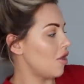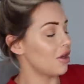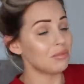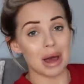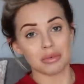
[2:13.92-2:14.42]

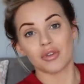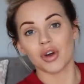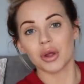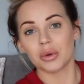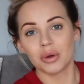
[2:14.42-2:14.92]
The
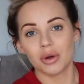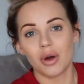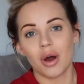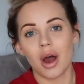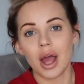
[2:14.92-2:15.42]
Mamaroo.
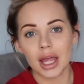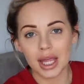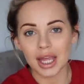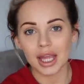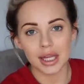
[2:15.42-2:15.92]

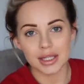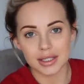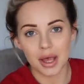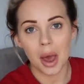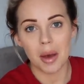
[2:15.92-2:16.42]
It
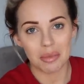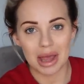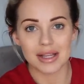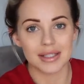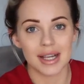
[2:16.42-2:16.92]
is
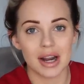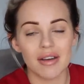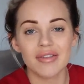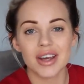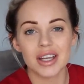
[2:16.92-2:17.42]
amazing. Now,
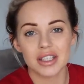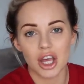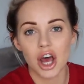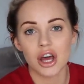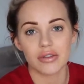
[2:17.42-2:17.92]
I first
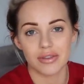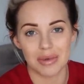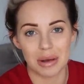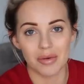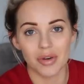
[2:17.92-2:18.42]
heard of the
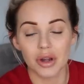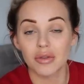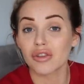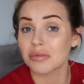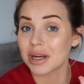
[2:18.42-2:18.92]

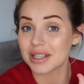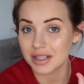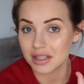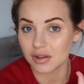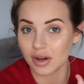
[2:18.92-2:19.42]
Mamaroo through my
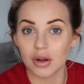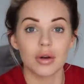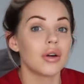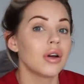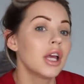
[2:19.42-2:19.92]

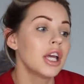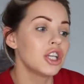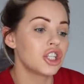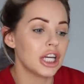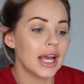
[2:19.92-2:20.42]
sister-in-law.
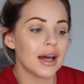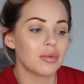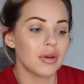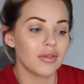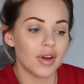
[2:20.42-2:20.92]
She
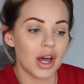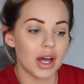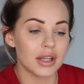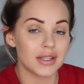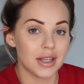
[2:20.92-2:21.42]
had one for
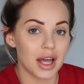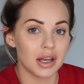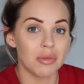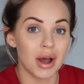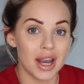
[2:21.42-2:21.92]
her
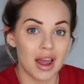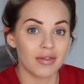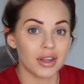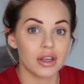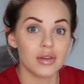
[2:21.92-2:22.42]
son, my
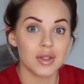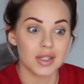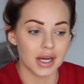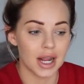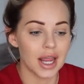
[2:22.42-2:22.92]
nephew,
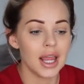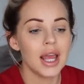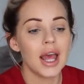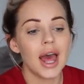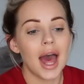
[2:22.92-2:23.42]
Sonny,
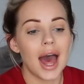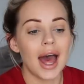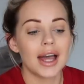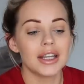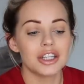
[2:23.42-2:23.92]

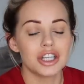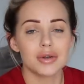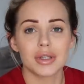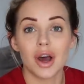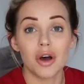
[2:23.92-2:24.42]
and she
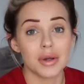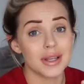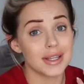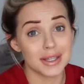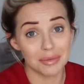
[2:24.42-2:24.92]
was like, oh,
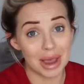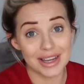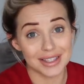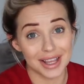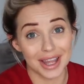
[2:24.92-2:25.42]
it's
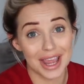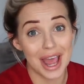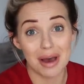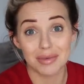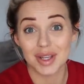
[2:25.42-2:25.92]
amazing. Like, he
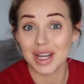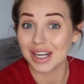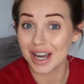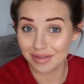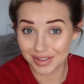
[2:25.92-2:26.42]

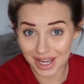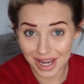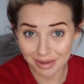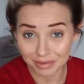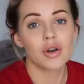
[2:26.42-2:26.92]
absolutely loves
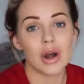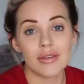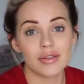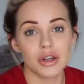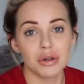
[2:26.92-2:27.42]
it.
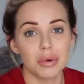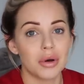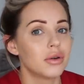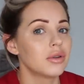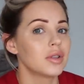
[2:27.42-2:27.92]
Great for
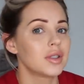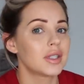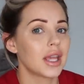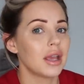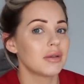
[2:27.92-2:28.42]

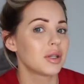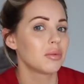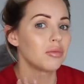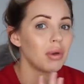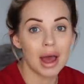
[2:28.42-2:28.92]
newborns, keeps
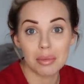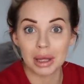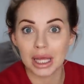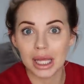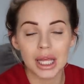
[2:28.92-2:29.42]
them
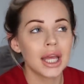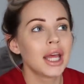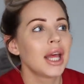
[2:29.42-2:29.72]
happy.